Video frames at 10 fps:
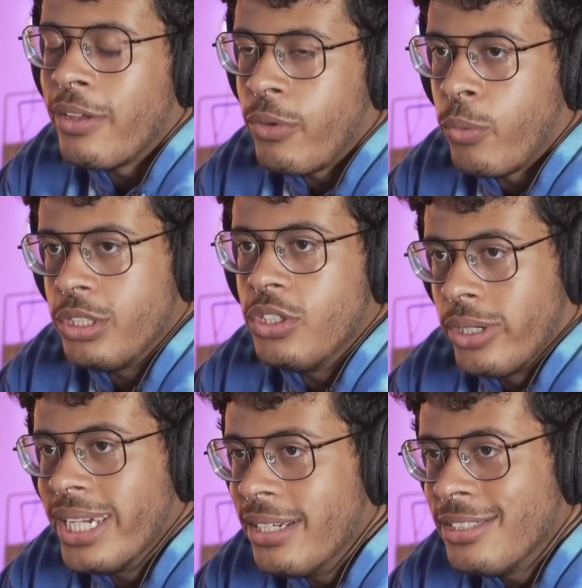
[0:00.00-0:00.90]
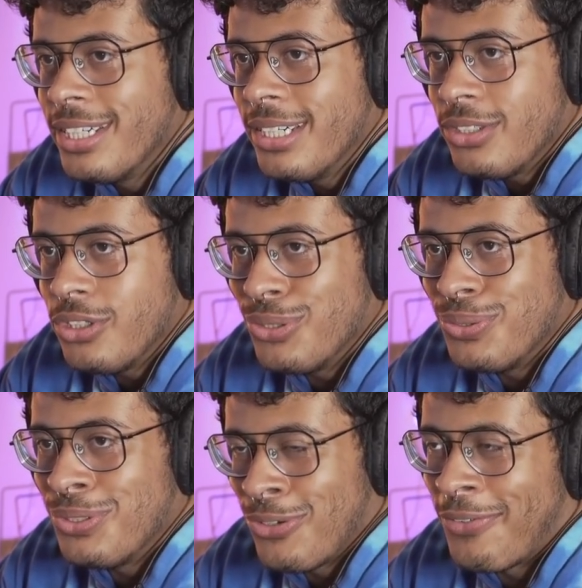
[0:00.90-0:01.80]
if you want to not age
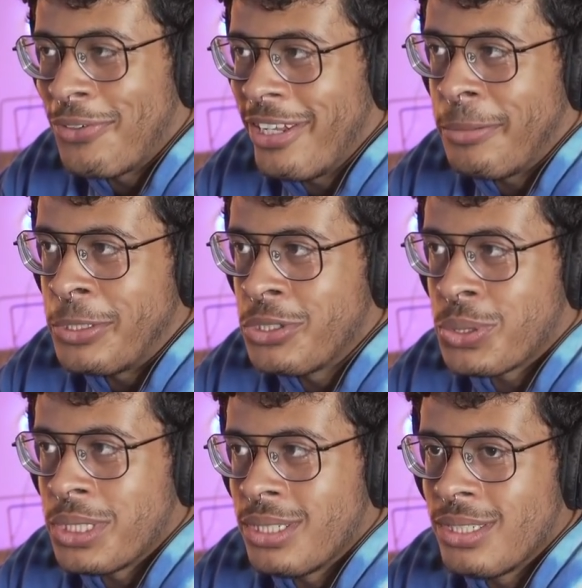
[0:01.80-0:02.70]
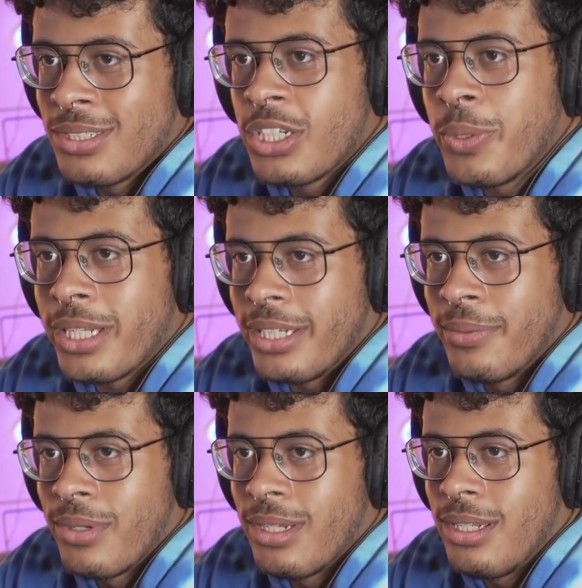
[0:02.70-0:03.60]
to not have your telomeres shorten quickly.
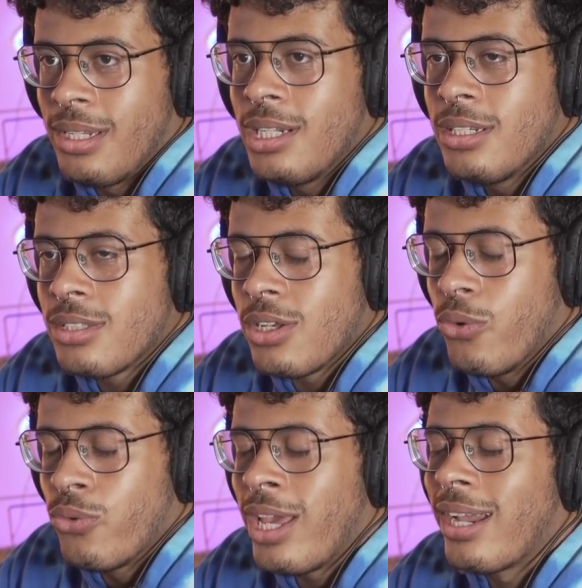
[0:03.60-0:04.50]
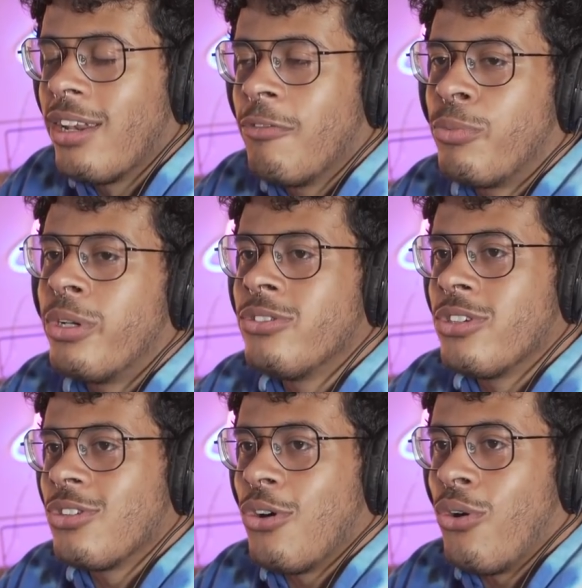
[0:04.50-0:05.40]
So that kind of brings
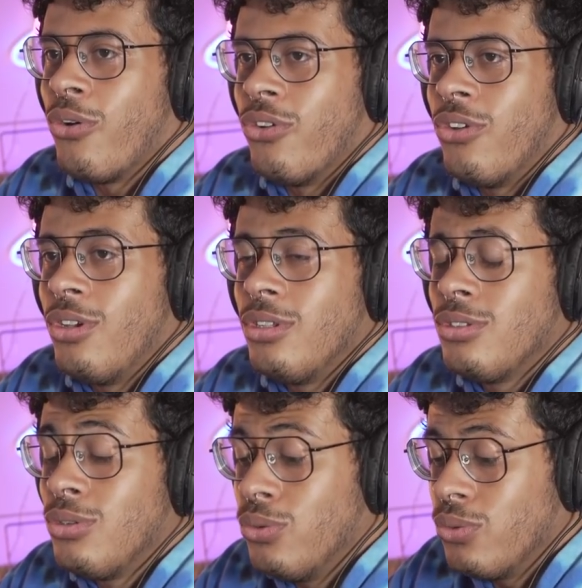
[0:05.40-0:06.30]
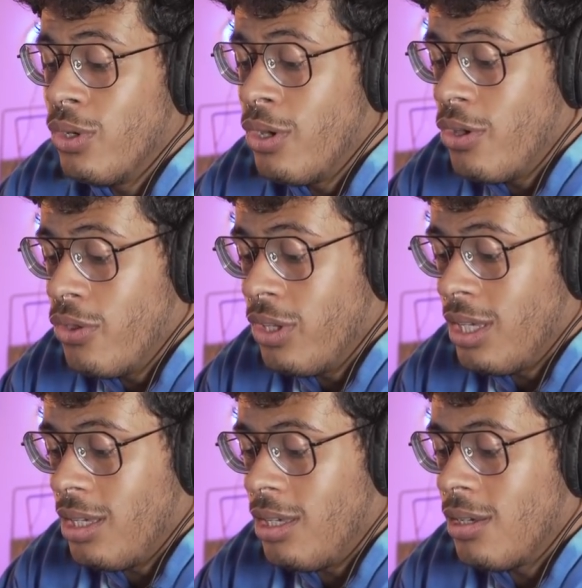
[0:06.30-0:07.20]
us on to
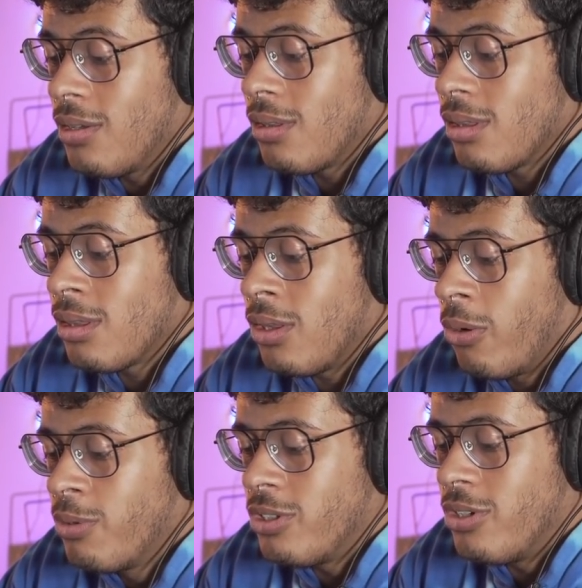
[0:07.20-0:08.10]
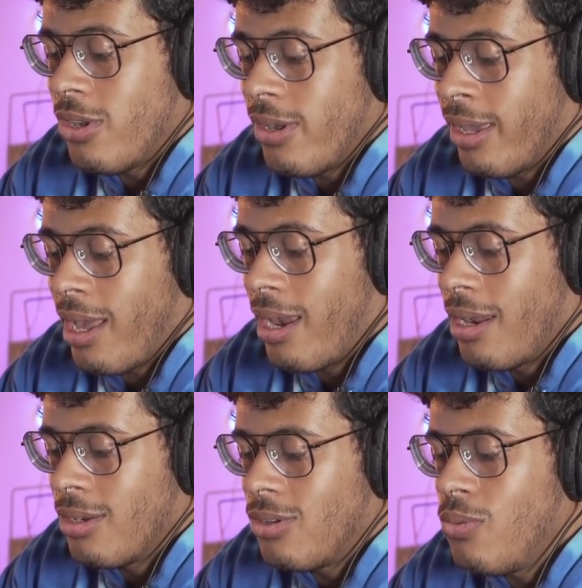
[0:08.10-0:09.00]
the lobsters
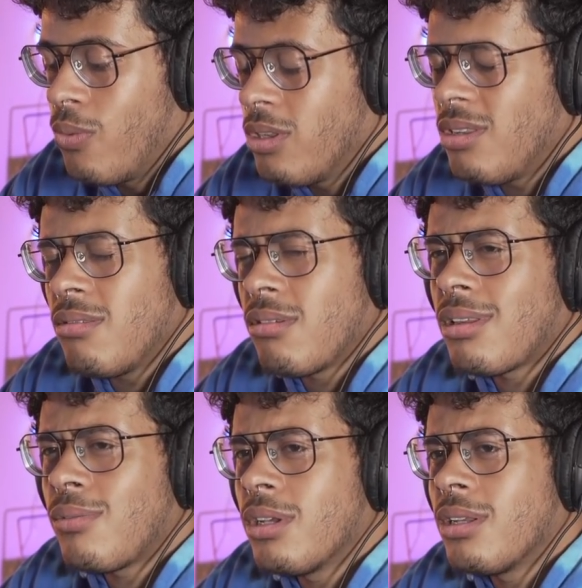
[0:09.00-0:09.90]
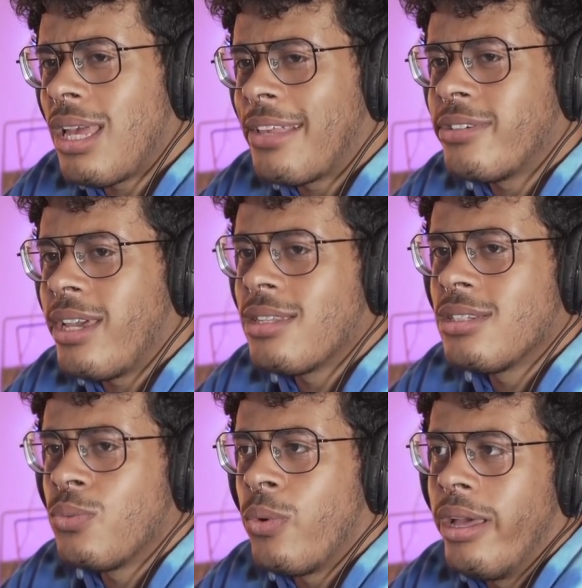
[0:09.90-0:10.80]
again. Do you do you, do you want to hazard a guess as
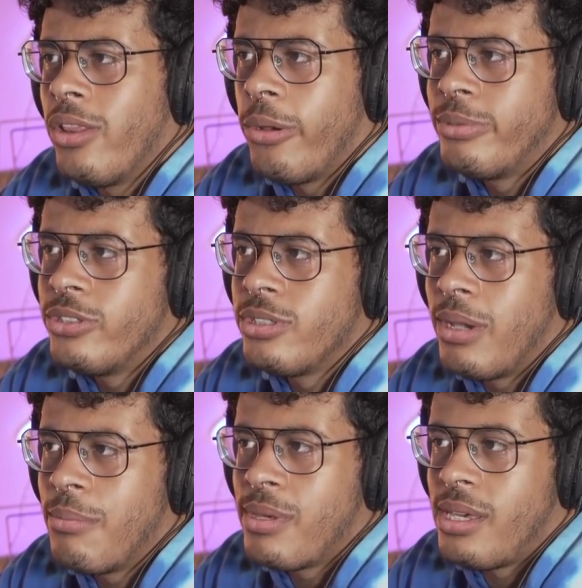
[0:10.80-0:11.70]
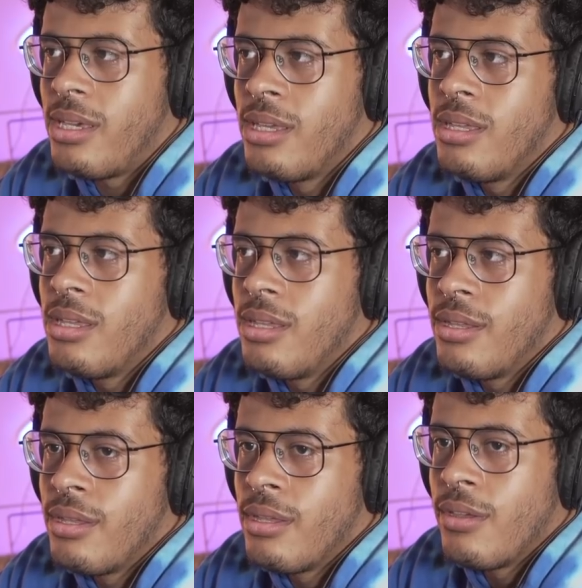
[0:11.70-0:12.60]
to why lobsters might be
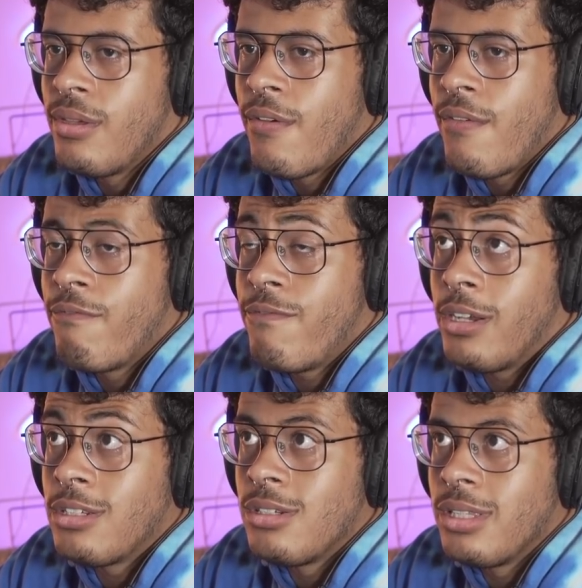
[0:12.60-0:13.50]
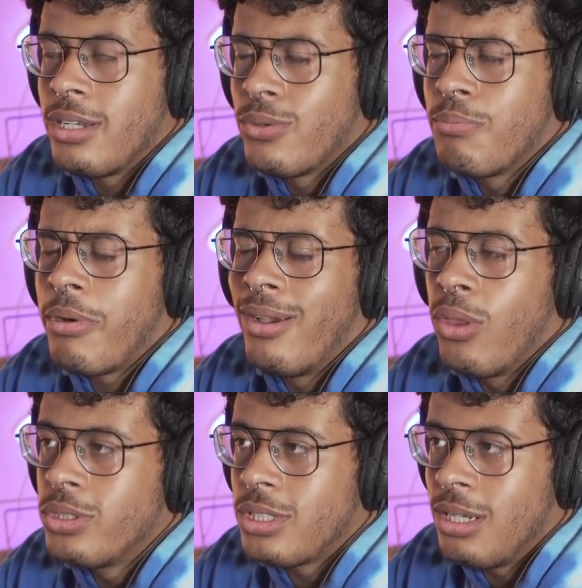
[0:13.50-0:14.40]
functionally or
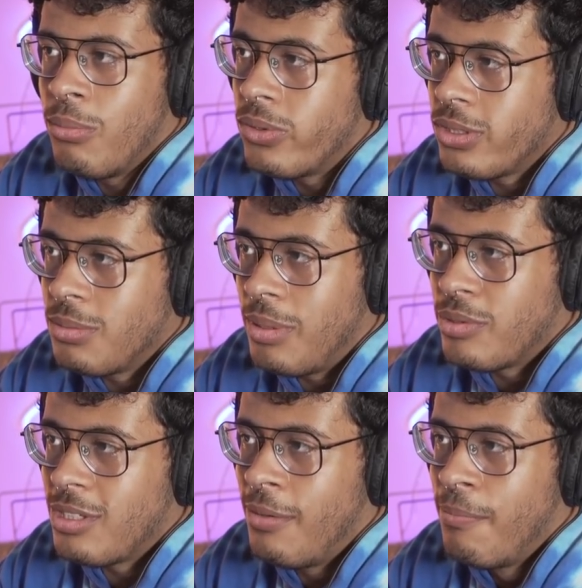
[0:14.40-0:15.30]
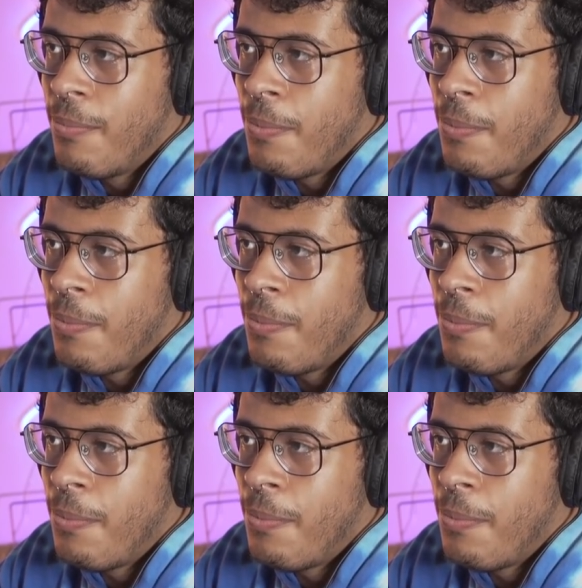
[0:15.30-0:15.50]
biologically immortal, as people say?